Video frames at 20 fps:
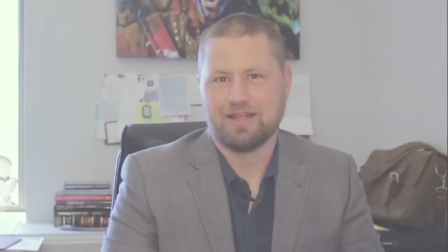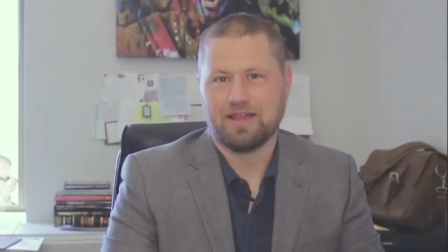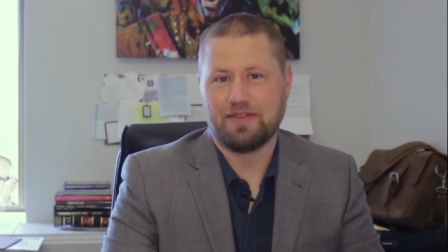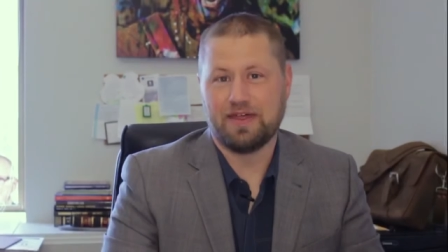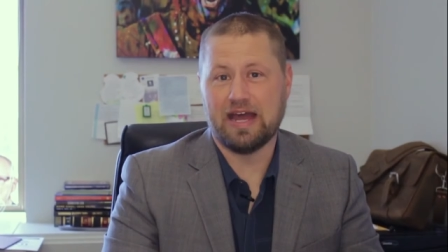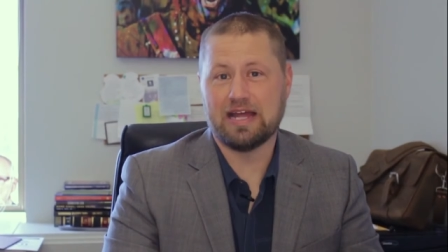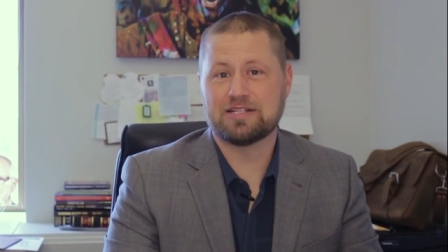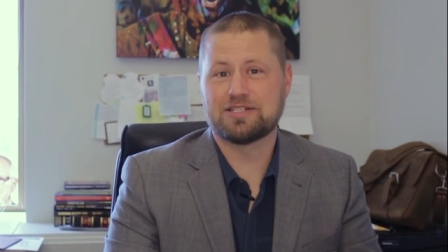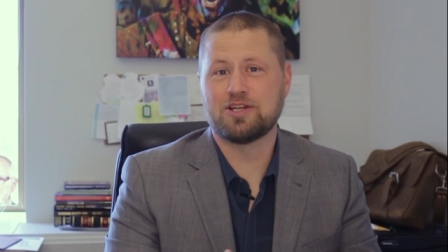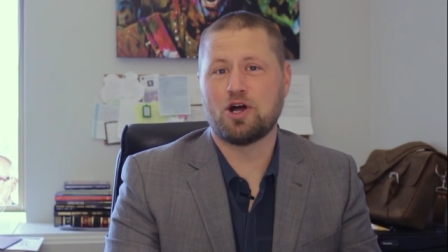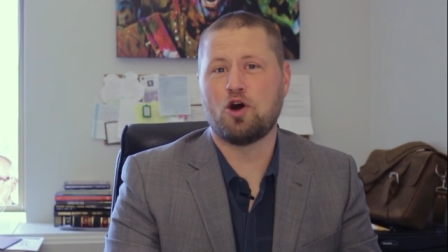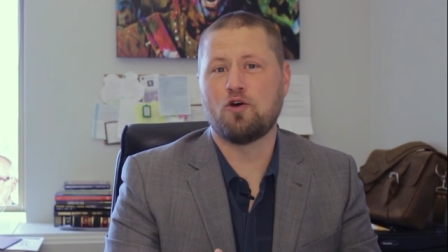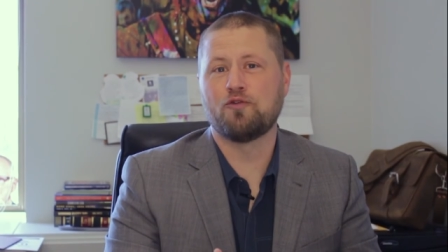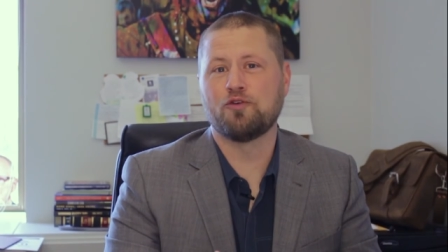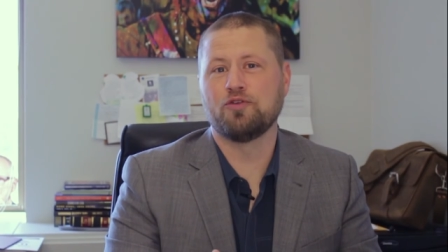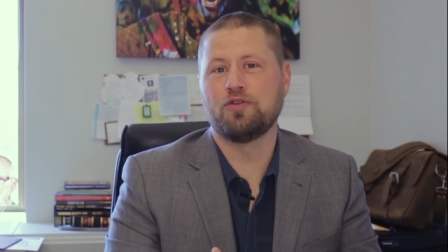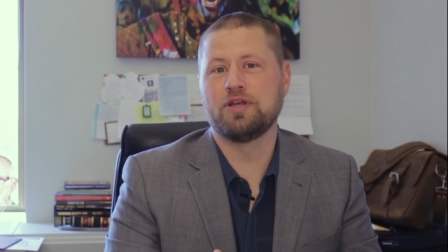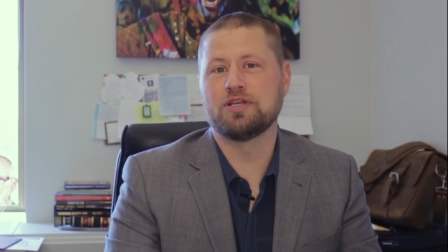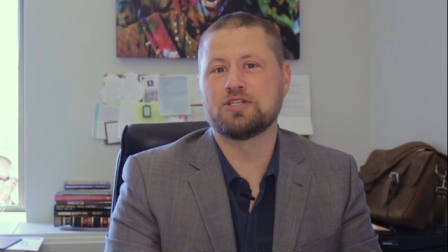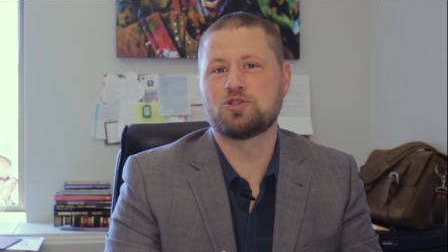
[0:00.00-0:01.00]
That's all
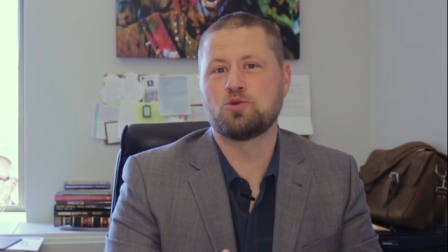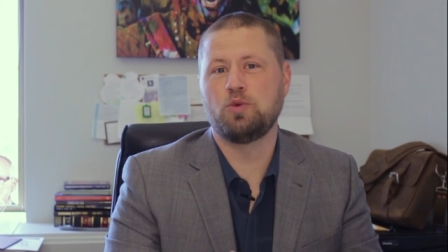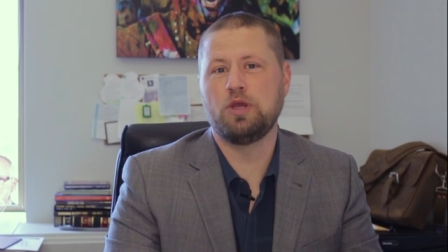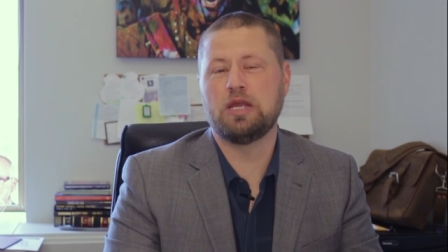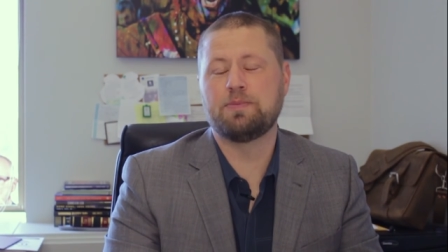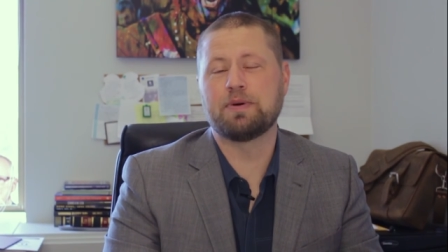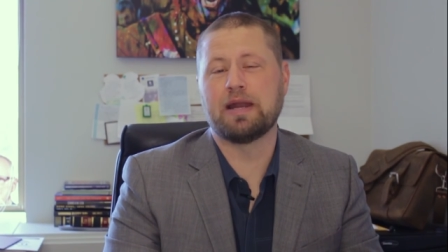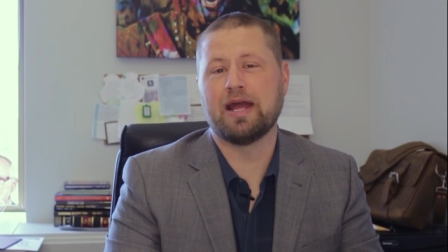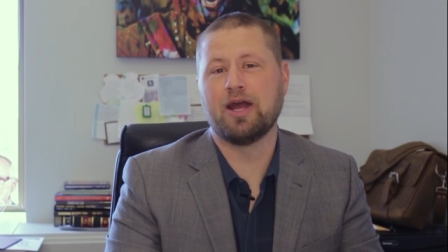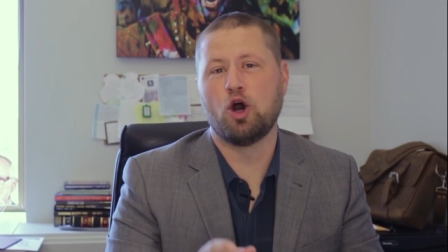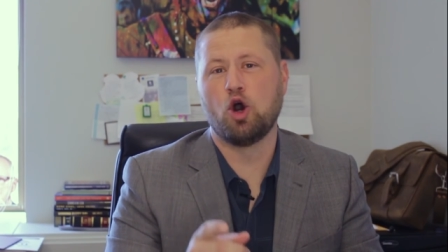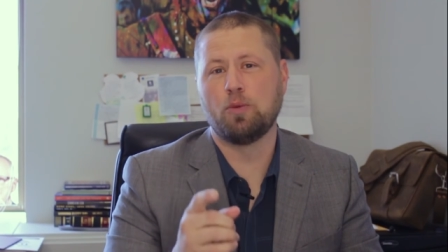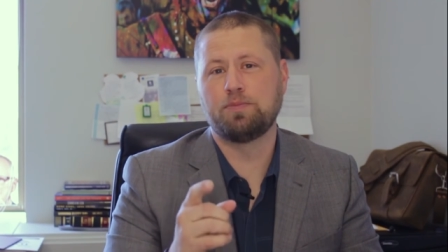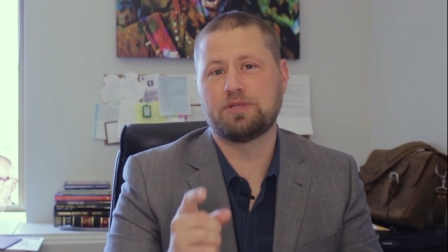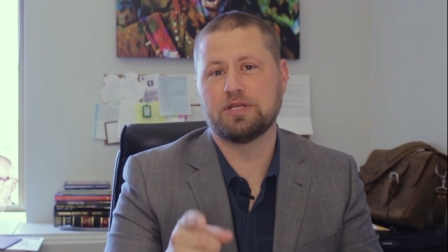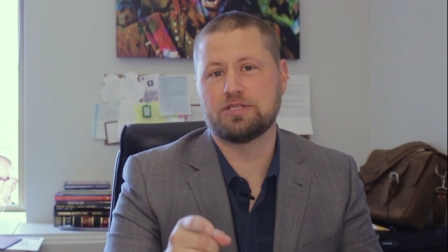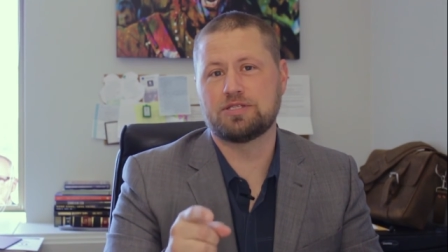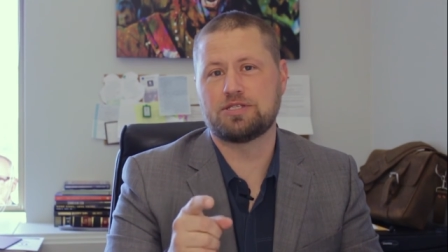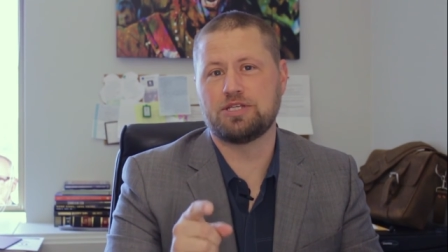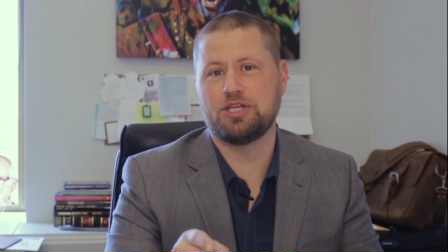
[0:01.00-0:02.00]
for this week, but I hope
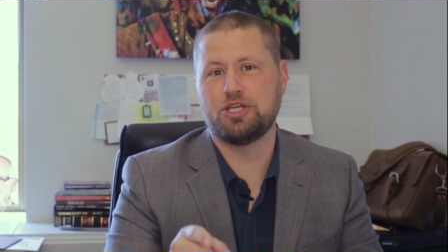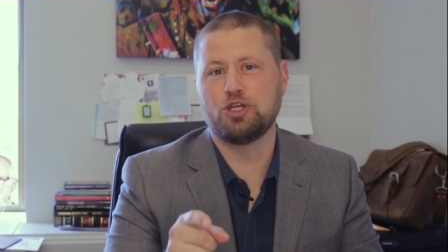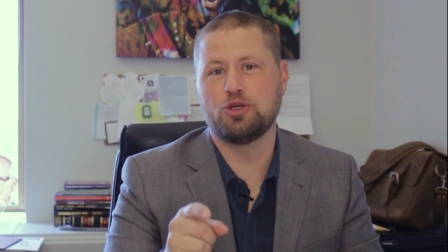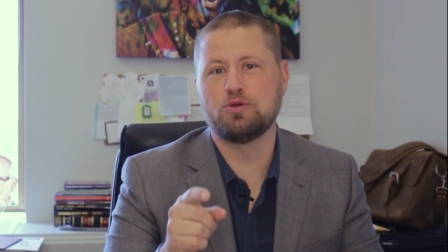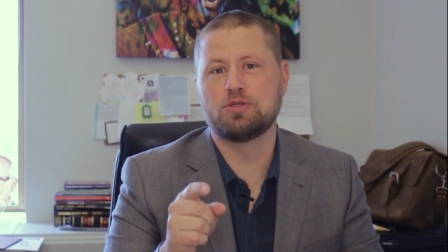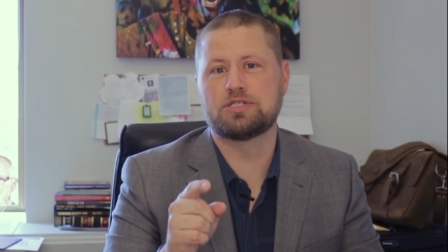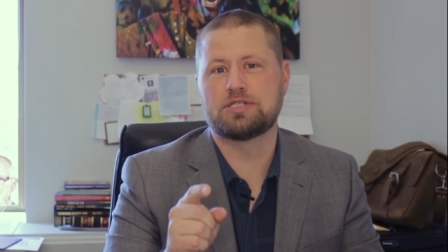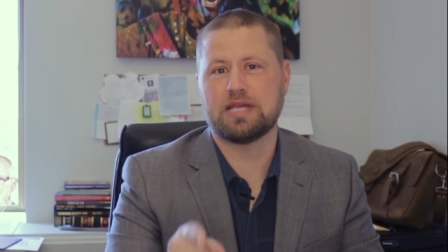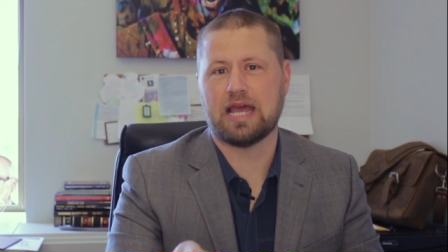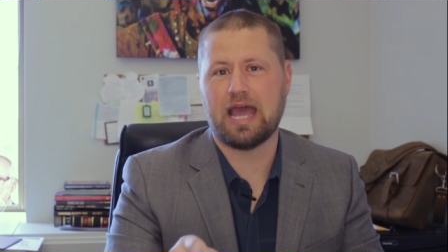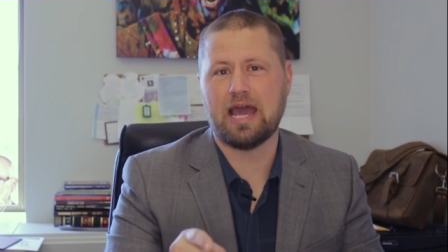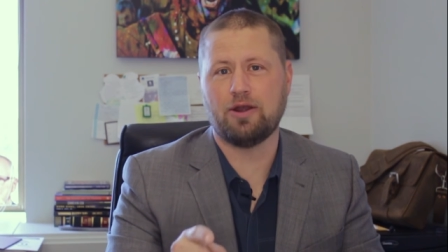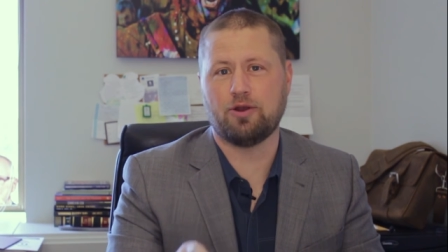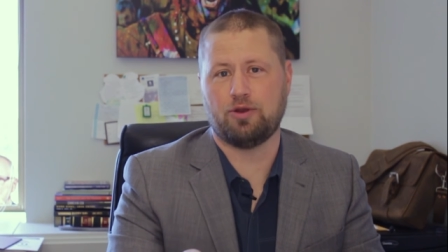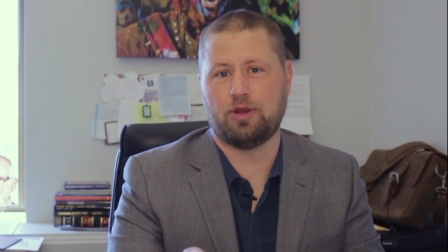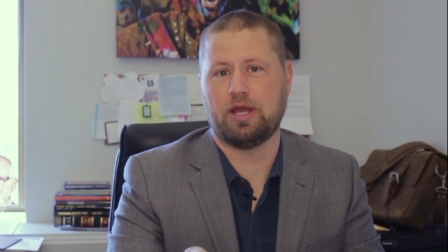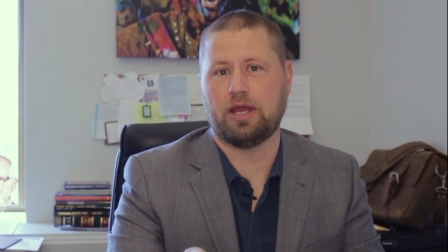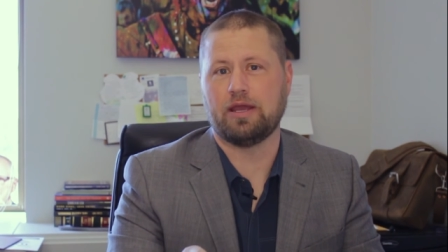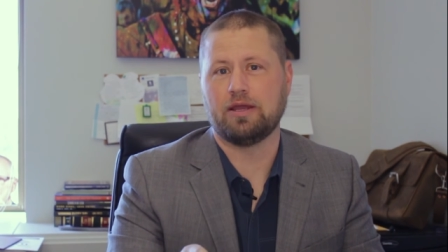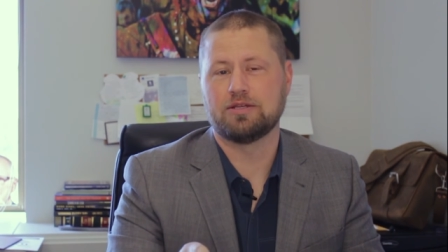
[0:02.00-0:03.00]
to see you
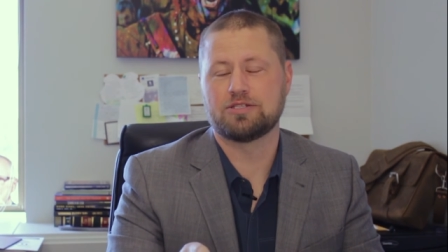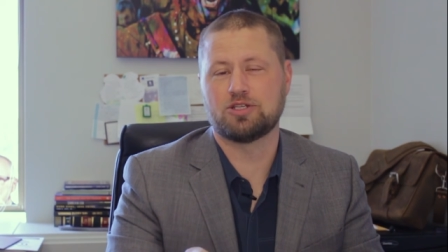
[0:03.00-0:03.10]
Saturday.